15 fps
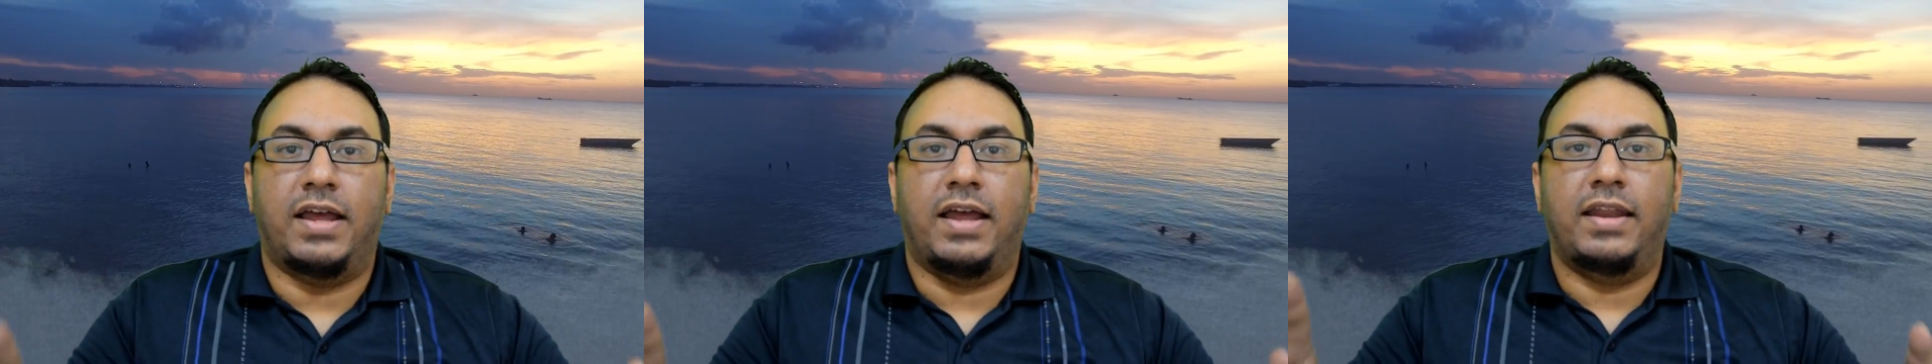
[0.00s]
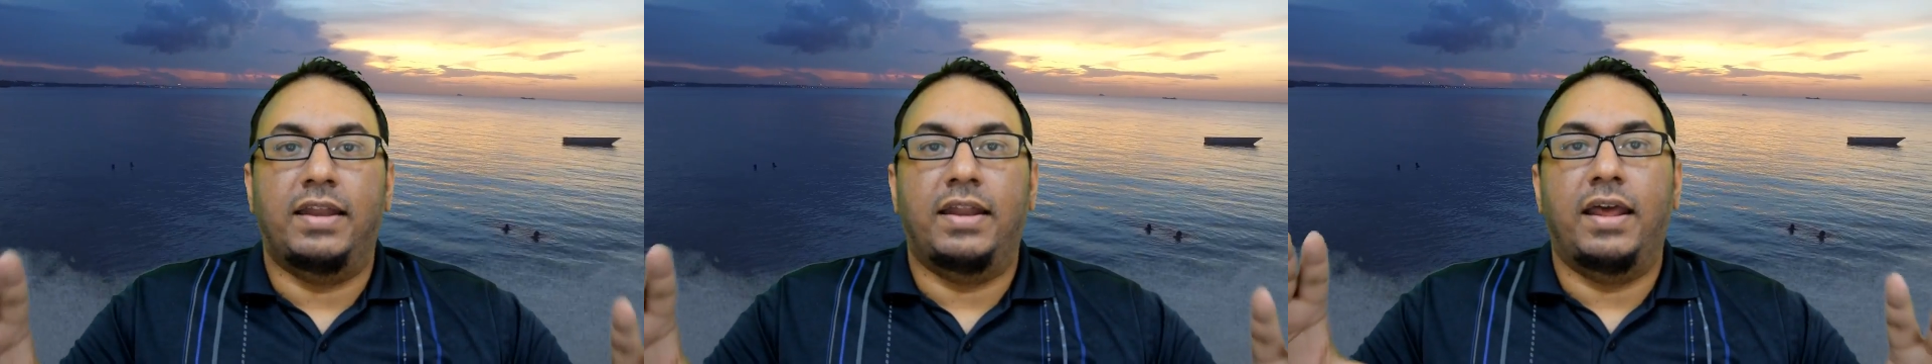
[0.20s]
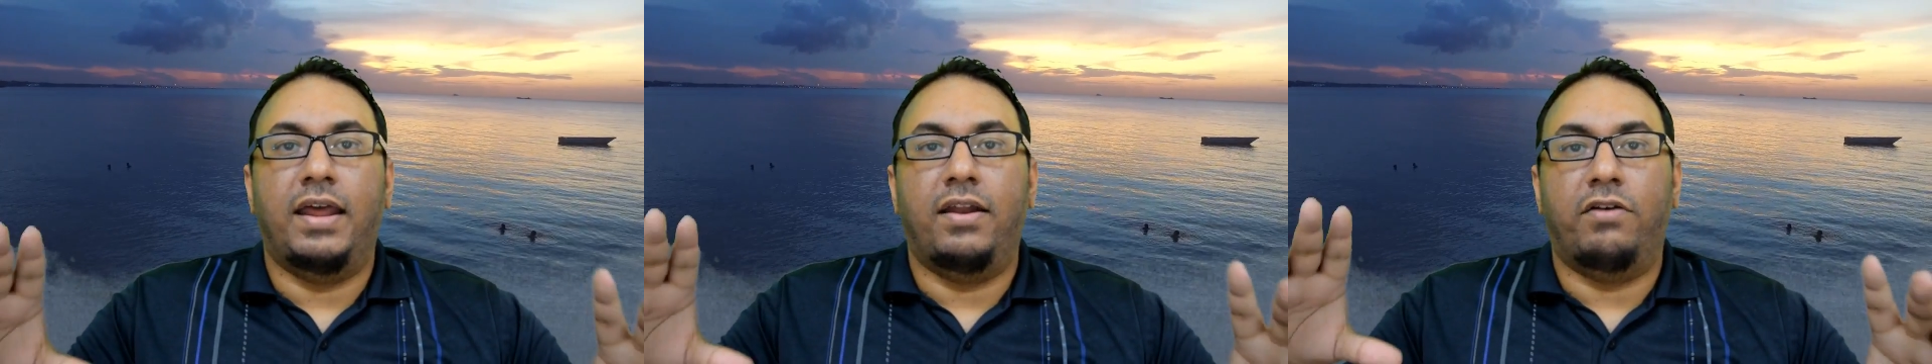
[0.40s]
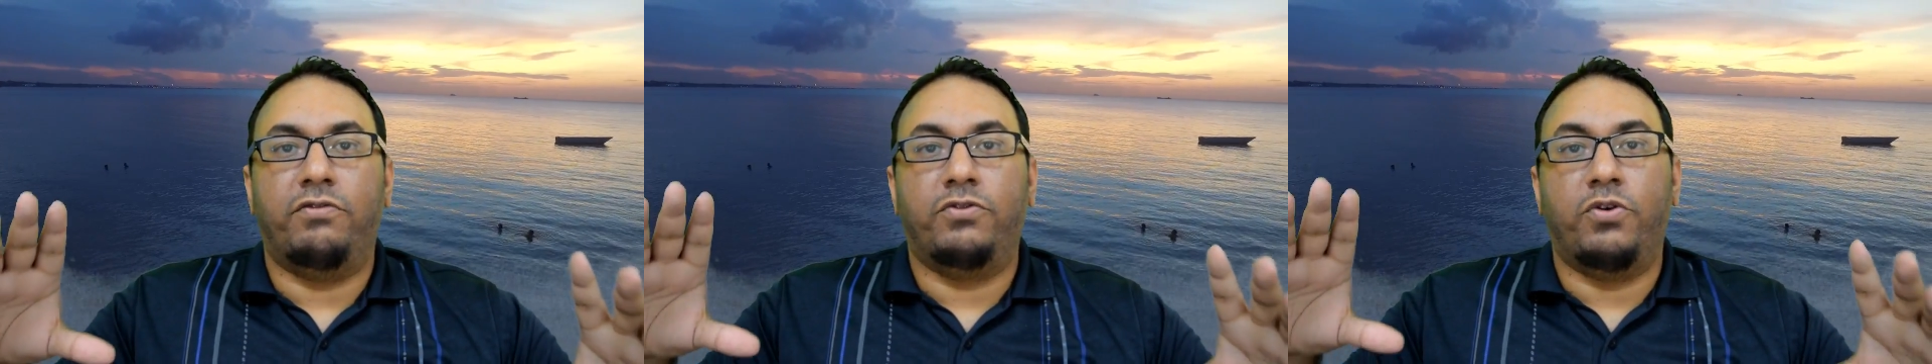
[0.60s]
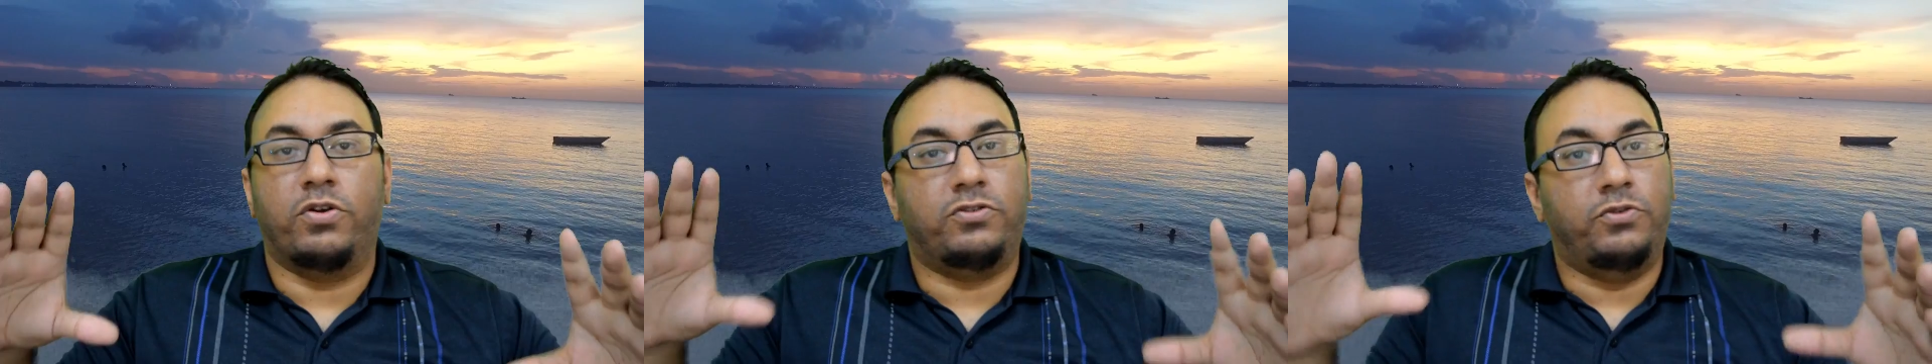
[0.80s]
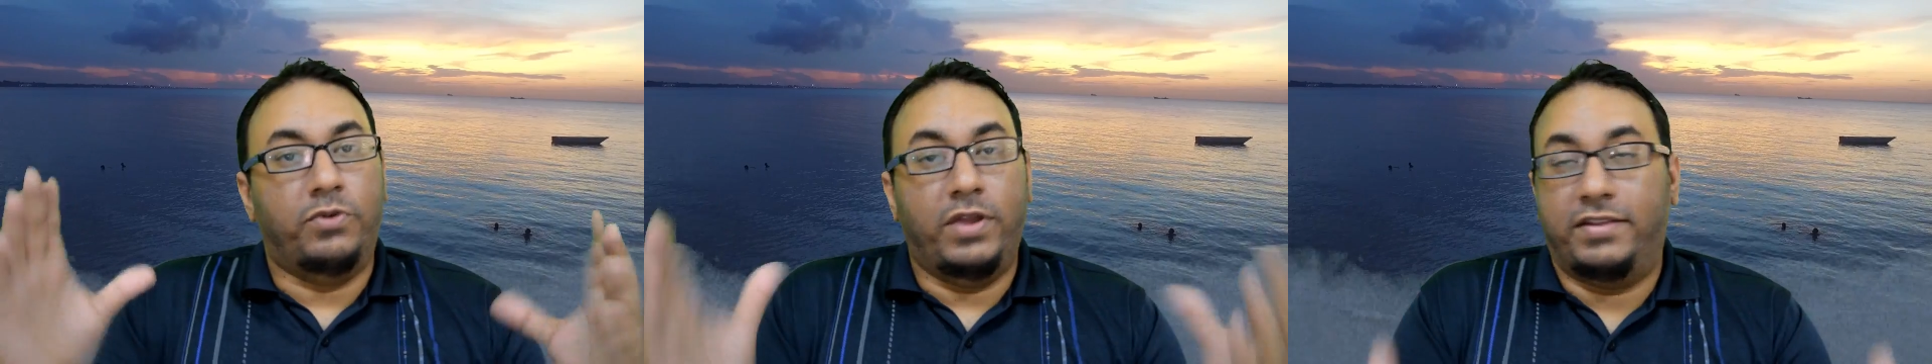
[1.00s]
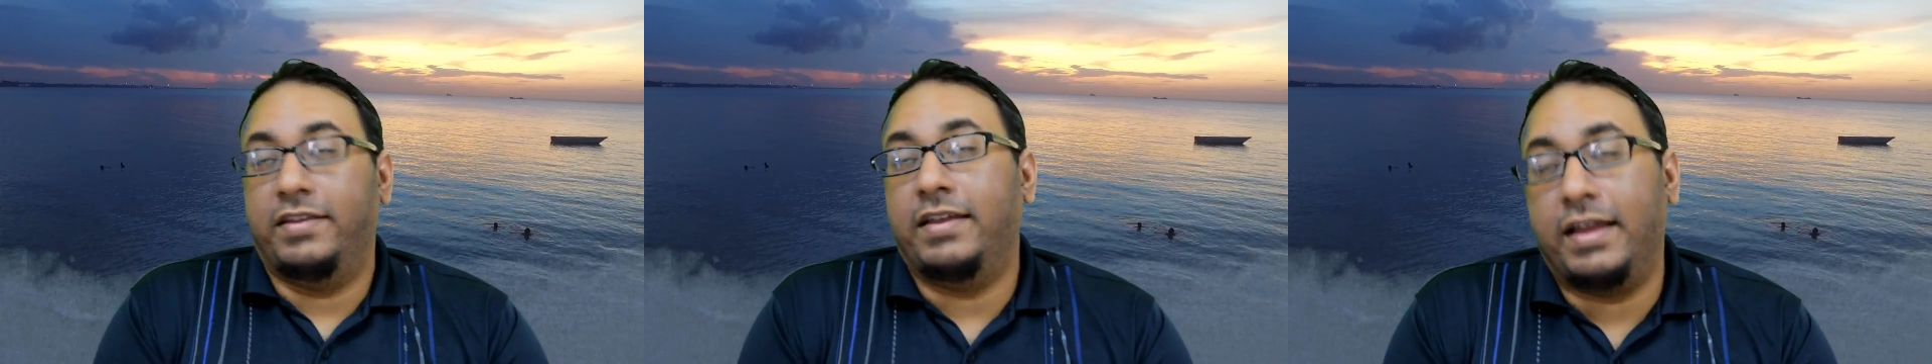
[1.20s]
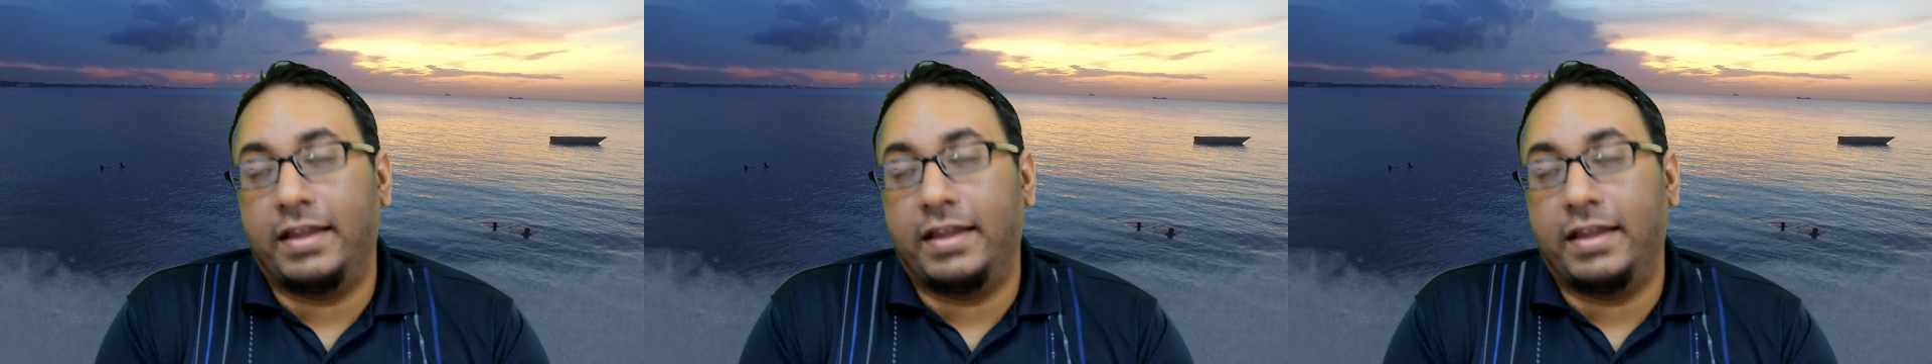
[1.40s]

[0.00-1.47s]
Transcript: and then of course waiting